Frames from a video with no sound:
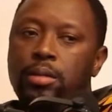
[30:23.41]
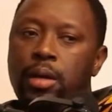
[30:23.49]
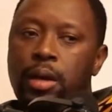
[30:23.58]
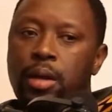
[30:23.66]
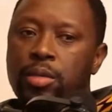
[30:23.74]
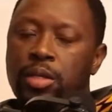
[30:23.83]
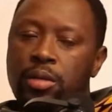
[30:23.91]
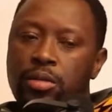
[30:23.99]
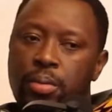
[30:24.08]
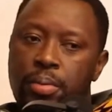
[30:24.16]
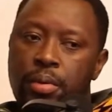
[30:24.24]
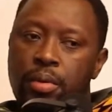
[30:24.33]
I am an
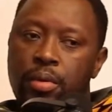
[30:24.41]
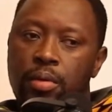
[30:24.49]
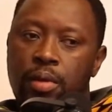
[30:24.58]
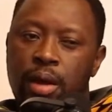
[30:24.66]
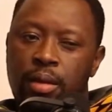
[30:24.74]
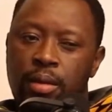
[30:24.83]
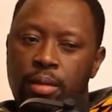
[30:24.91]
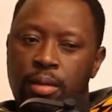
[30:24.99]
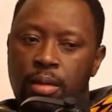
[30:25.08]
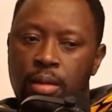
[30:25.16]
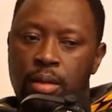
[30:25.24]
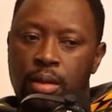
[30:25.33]
entrepreneur, right?
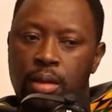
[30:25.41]
Mm-hmm.